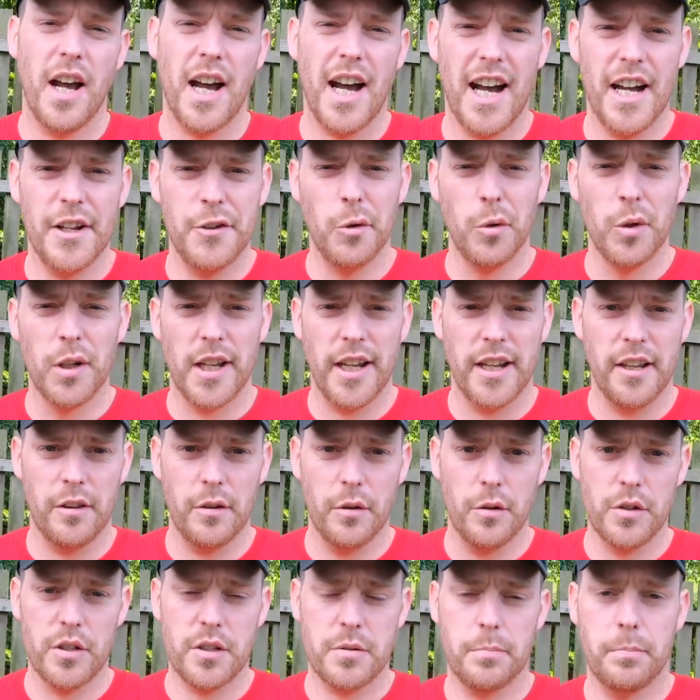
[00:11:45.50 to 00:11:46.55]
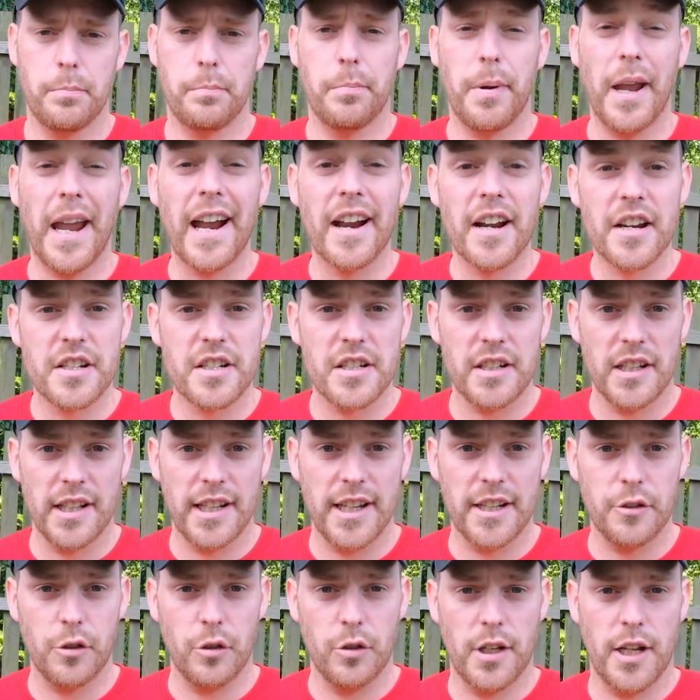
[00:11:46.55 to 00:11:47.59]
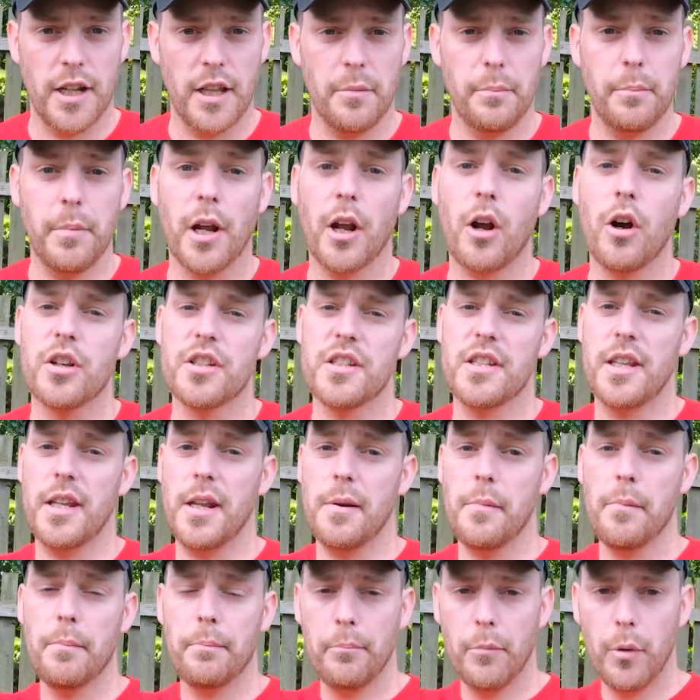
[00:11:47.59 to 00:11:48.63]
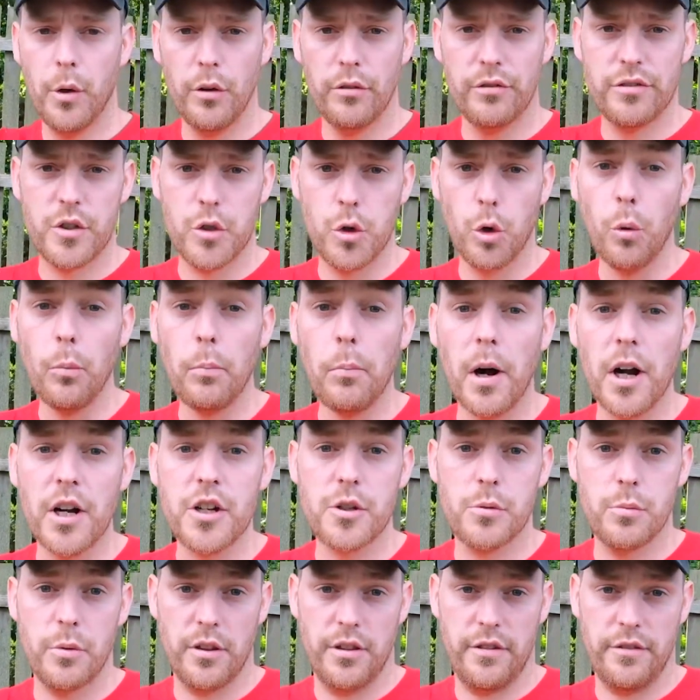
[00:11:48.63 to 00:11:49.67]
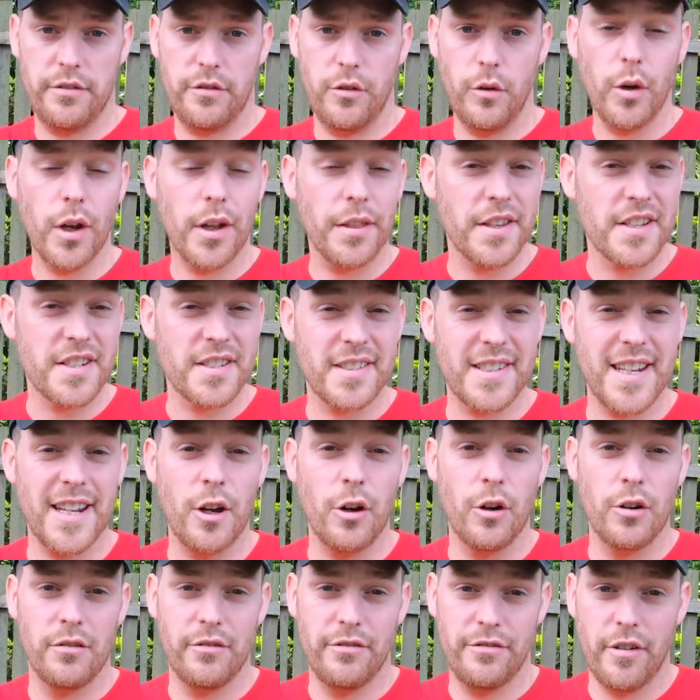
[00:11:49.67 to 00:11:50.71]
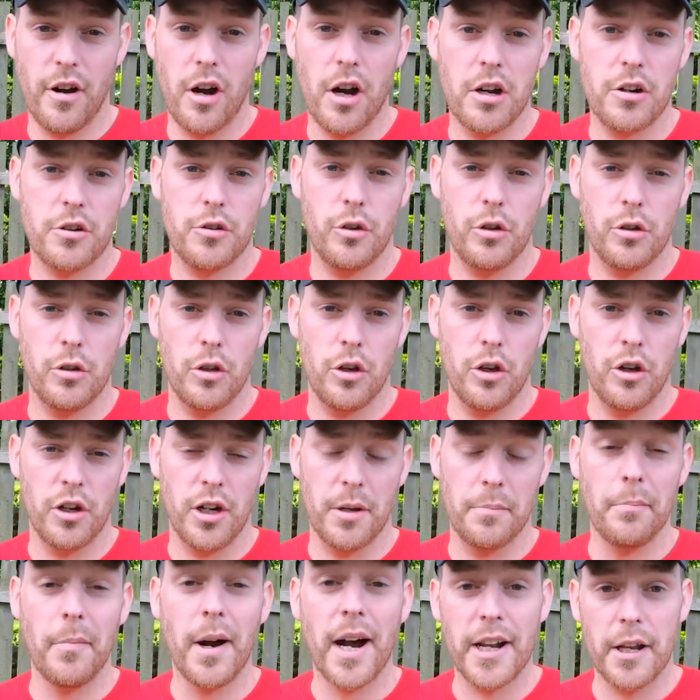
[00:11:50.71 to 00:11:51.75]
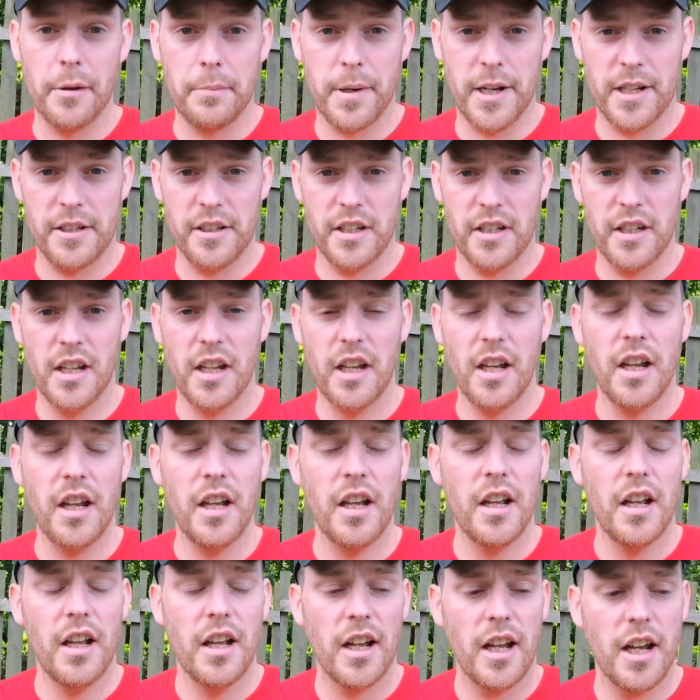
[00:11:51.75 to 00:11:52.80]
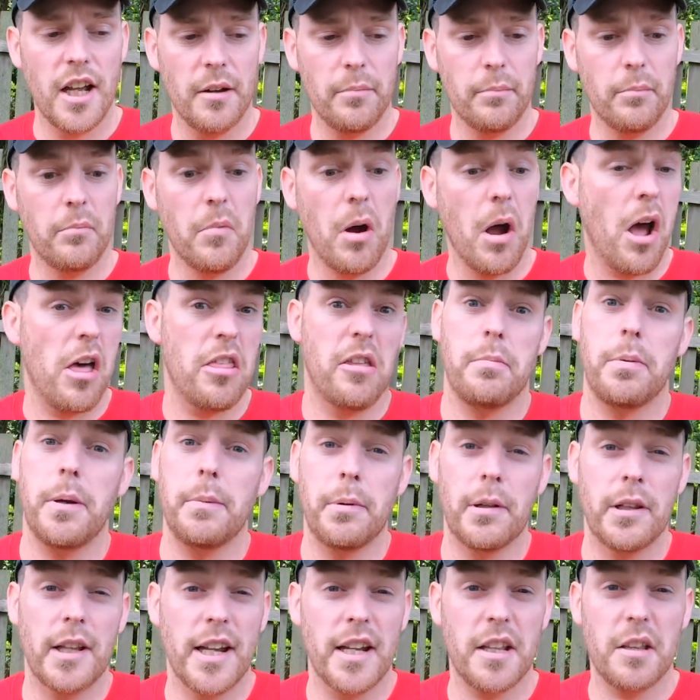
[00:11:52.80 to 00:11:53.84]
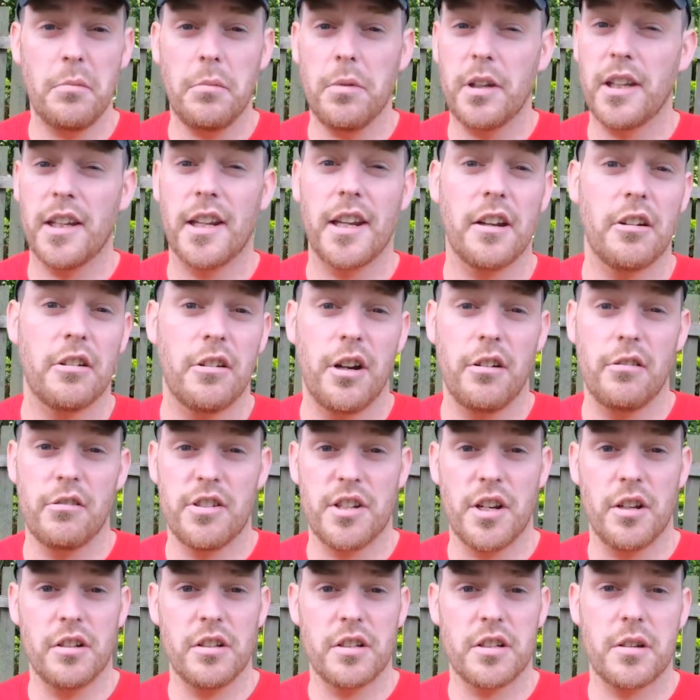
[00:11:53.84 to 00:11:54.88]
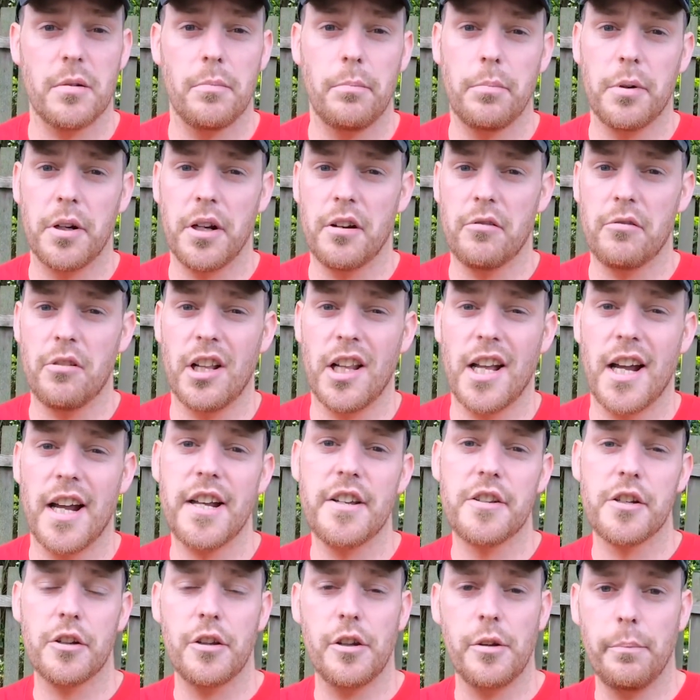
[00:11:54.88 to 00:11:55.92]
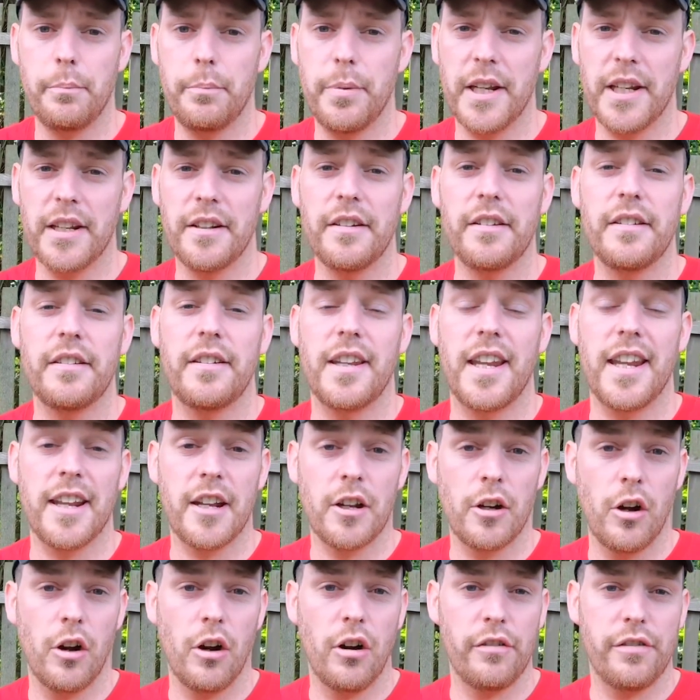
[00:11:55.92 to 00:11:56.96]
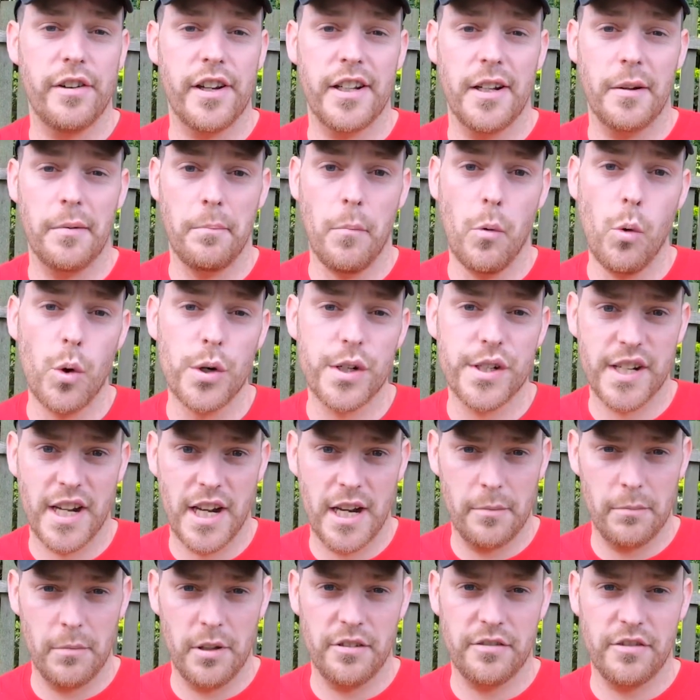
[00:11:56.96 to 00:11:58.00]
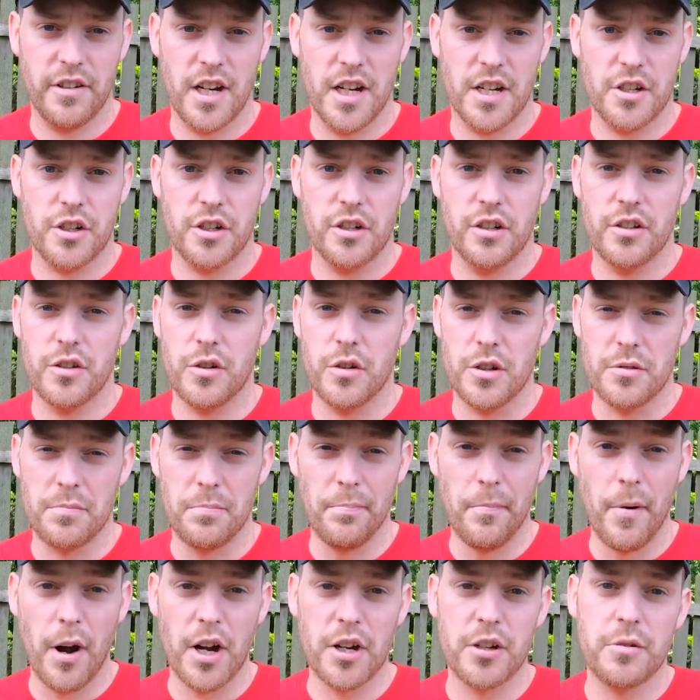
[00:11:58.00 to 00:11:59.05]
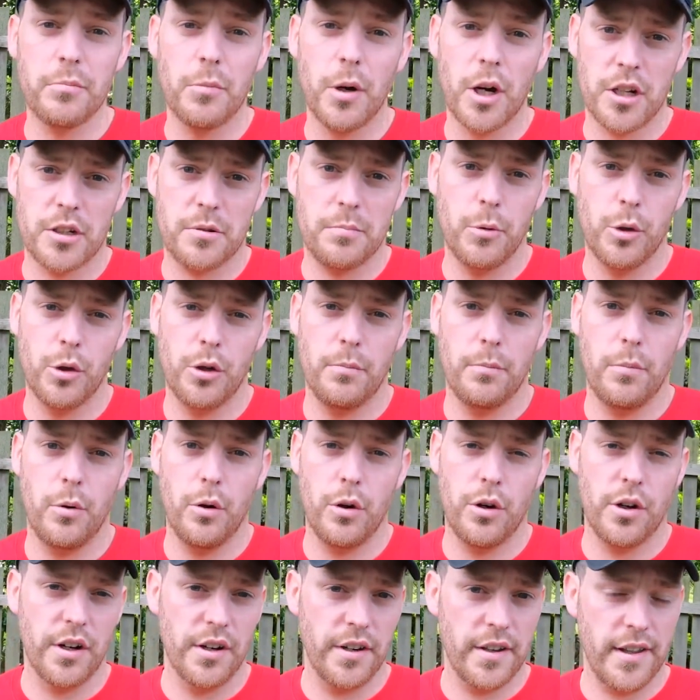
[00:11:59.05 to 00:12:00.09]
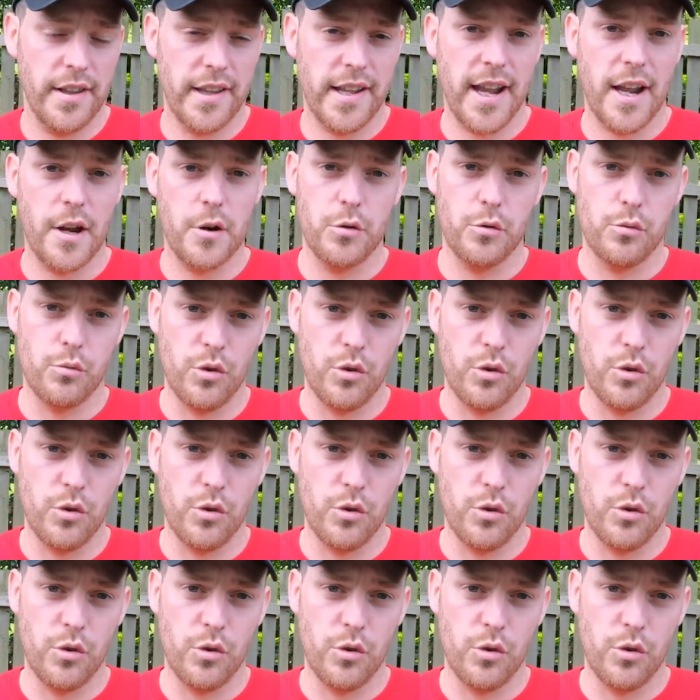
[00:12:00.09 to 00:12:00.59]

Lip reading: I don't like those. Personally, I don't like them because they move so much with the foot and they stay on far too long, in my opinion. Other people like them and they get great results, but it relies on them being taken off in a more timely fashion. So it's much more important that the cow's